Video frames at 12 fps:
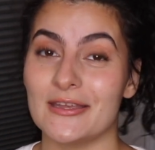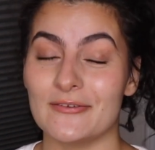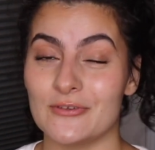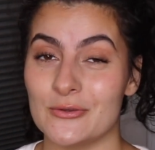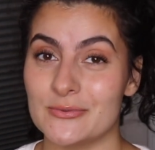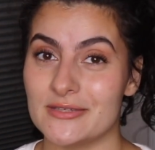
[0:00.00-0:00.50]

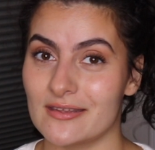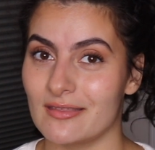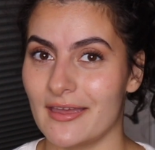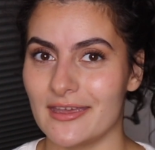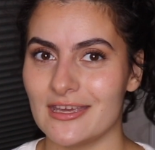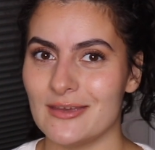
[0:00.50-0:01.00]
If you did
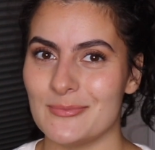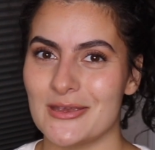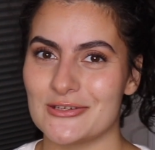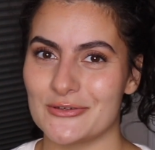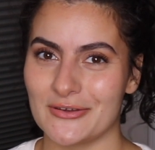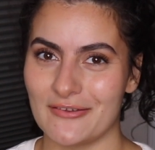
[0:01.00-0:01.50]
like it,
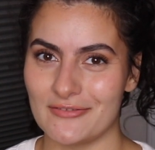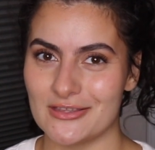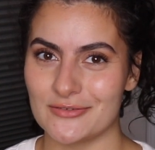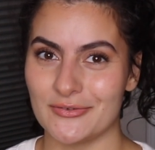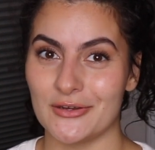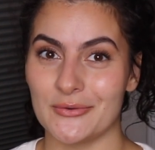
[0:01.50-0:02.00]
make sure to give
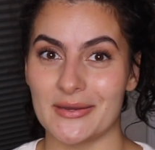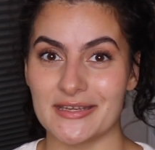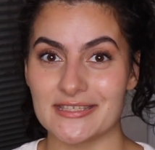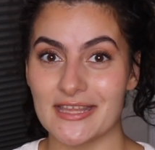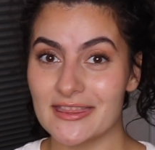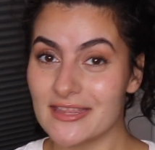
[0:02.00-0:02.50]
this video a
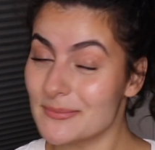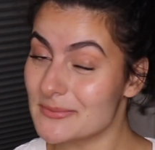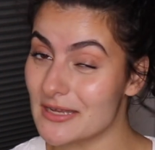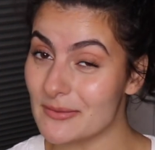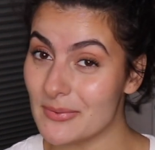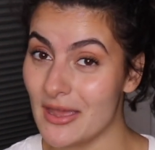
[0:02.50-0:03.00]
nice thumbs
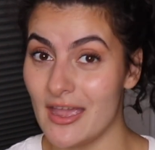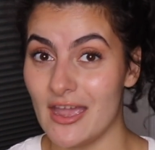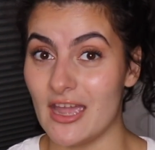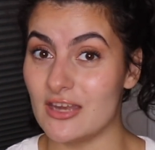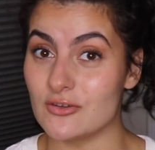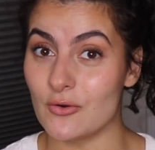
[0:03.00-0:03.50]
up,
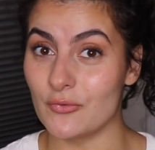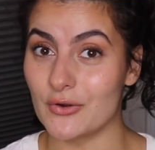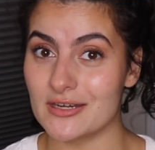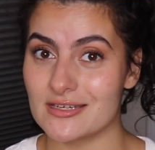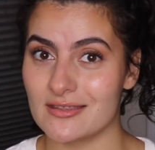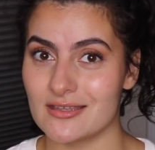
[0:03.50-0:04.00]
and don't
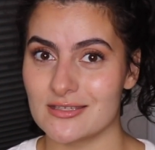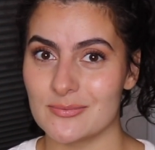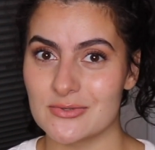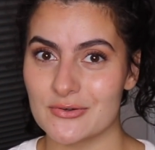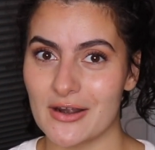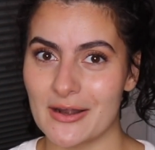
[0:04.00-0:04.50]
forget to hit the
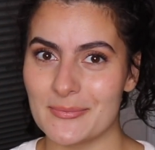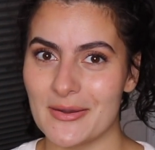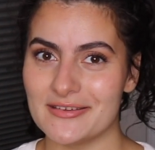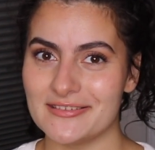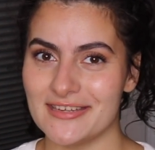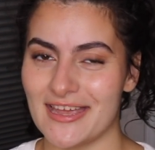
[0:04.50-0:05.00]
subscribe
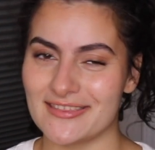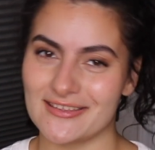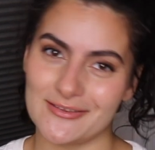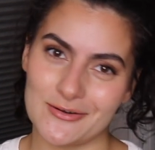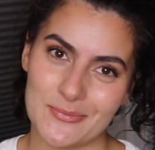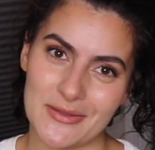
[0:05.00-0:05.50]
button and the
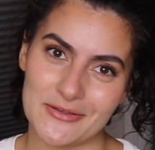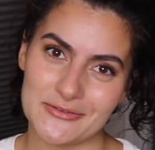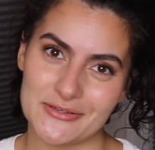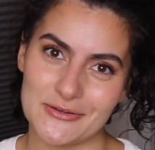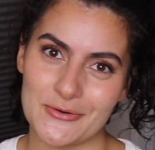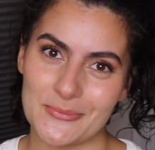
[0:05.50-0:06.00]
little bell
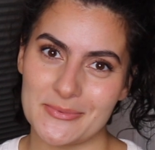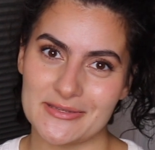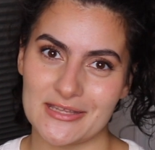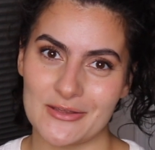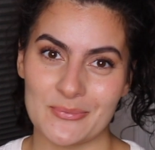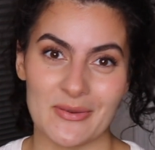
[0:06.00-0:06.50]
so you don't
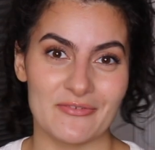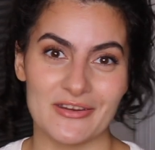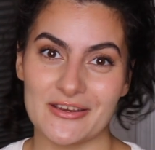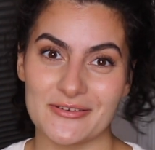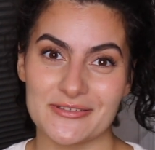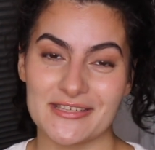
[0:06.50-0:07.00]
miss out on my
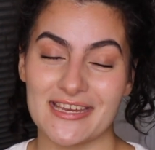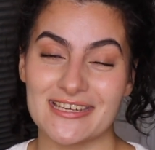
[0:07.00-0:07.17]
videos.